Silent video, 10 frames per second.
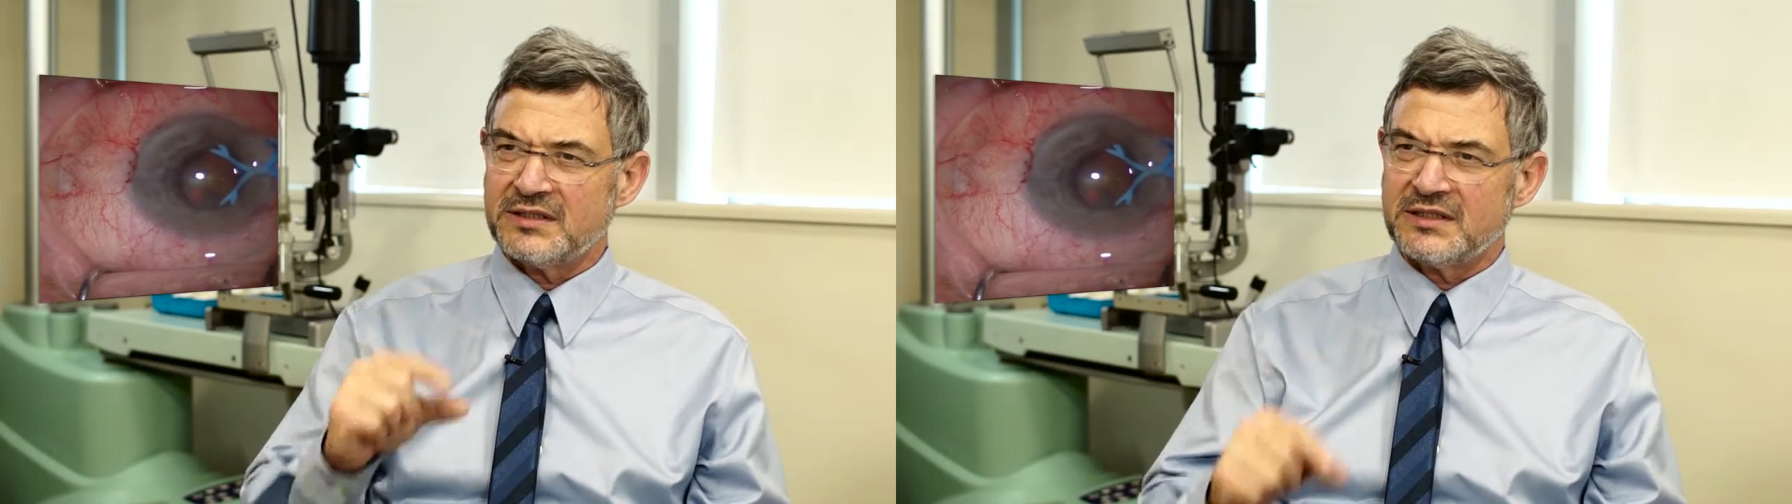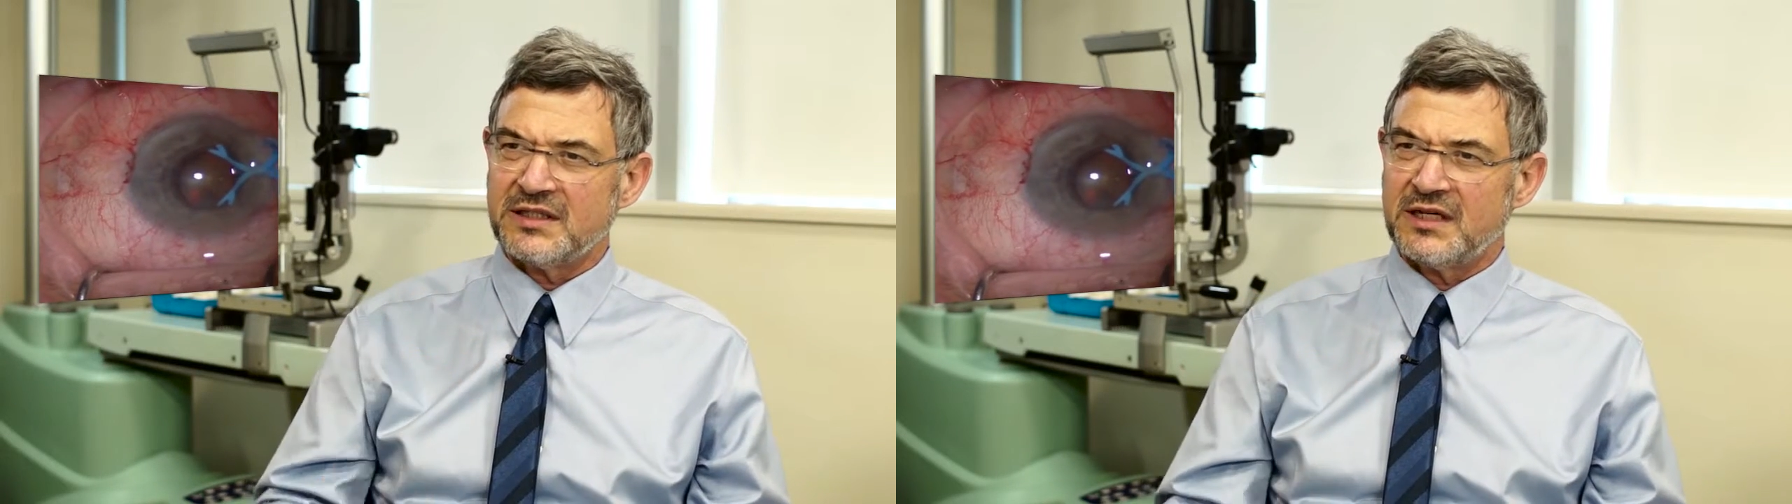
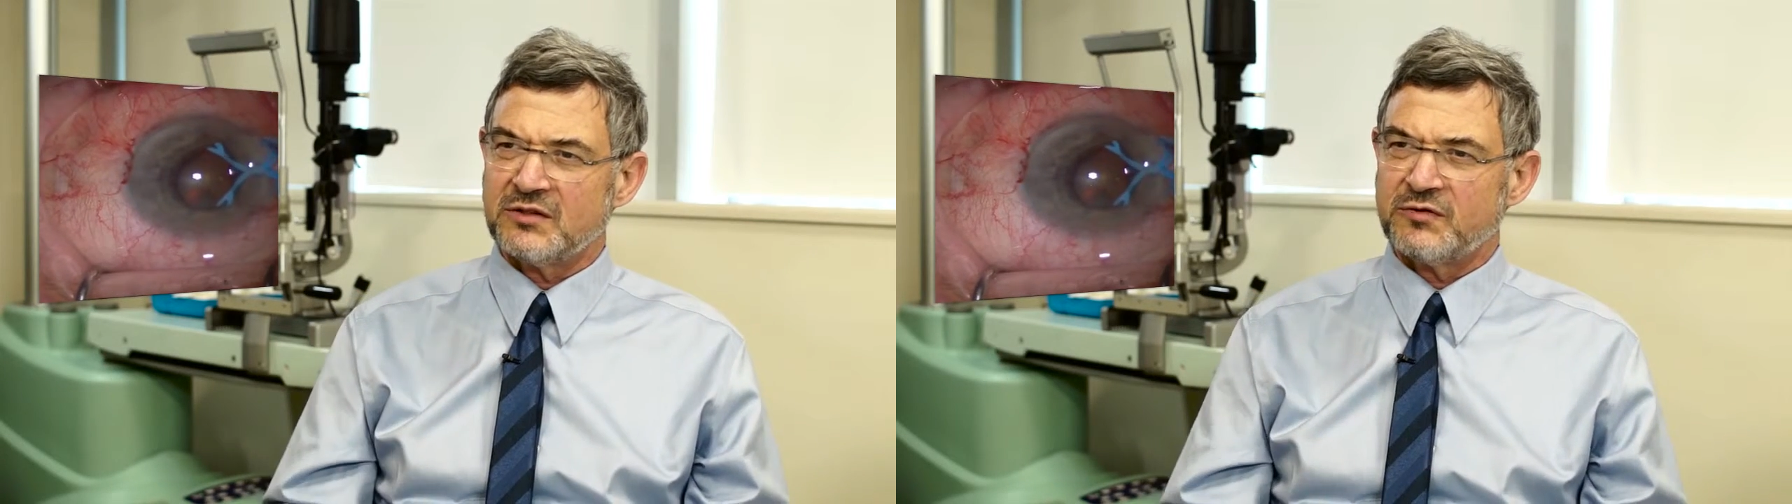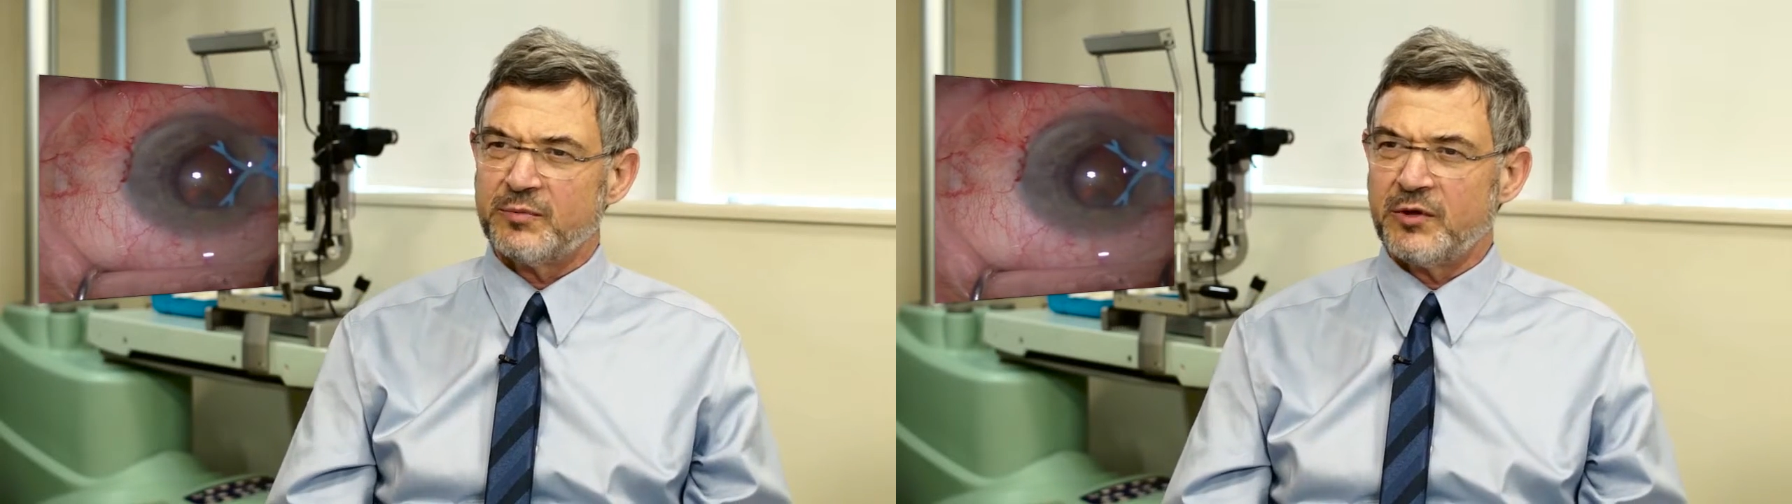the size
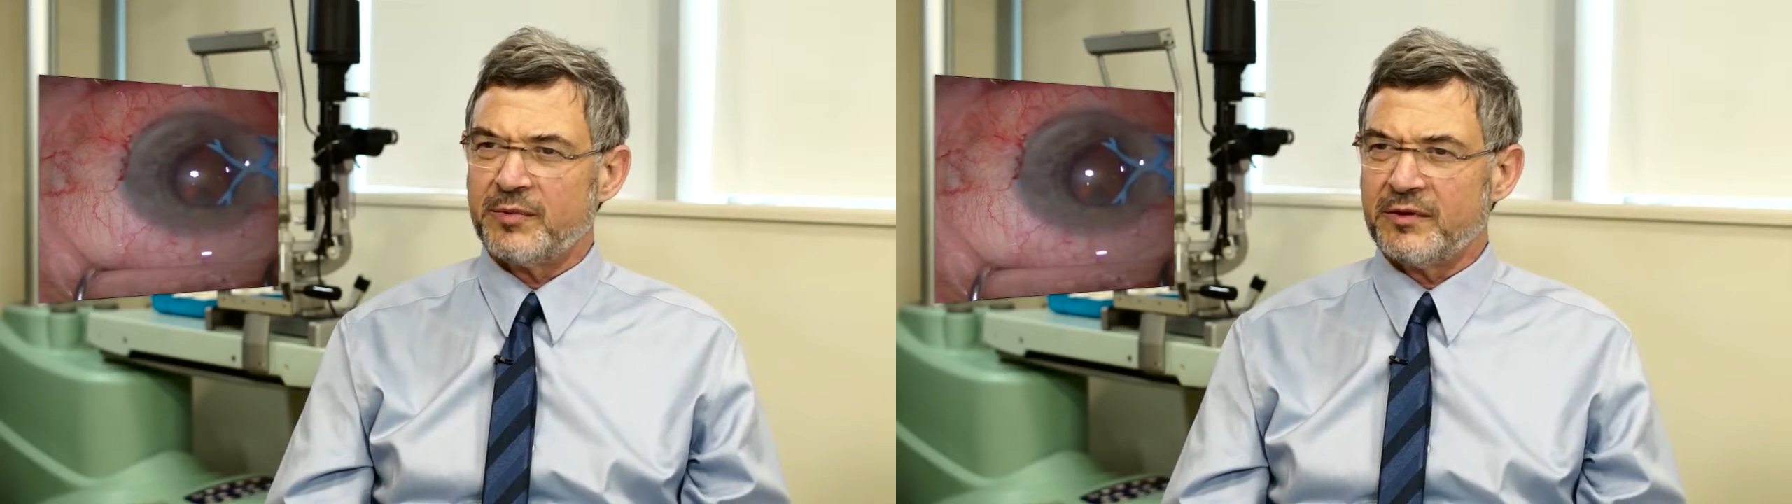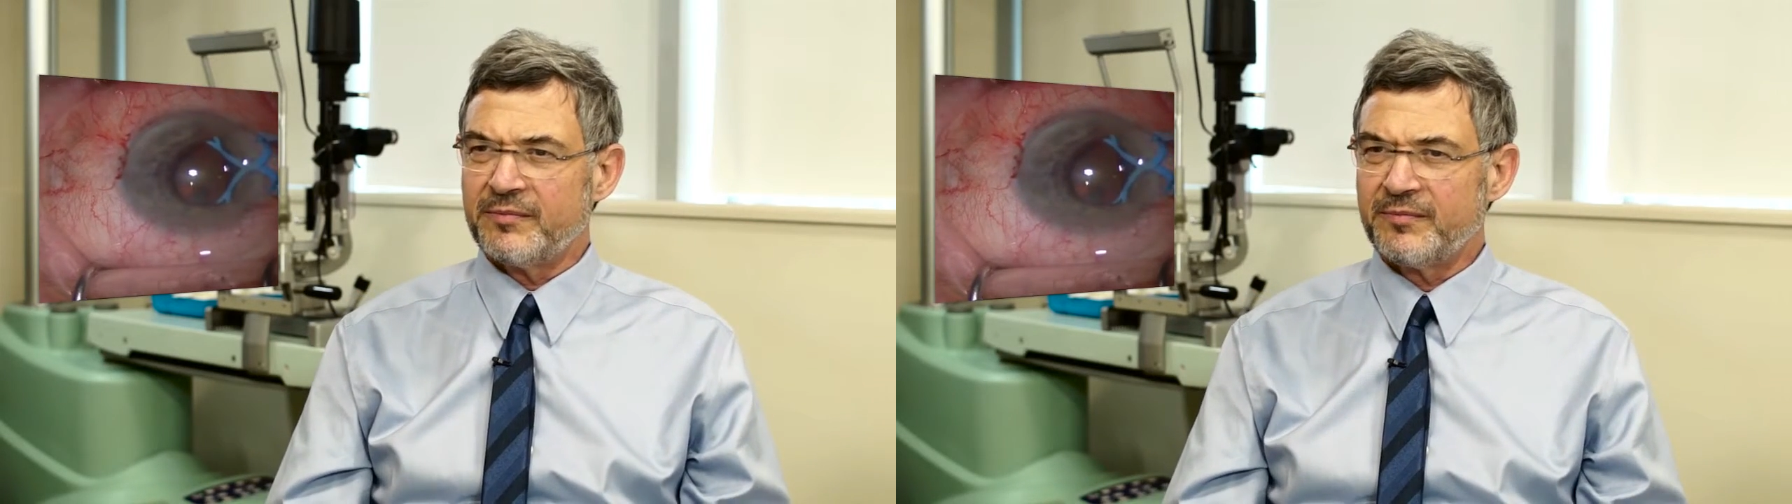of the pupil.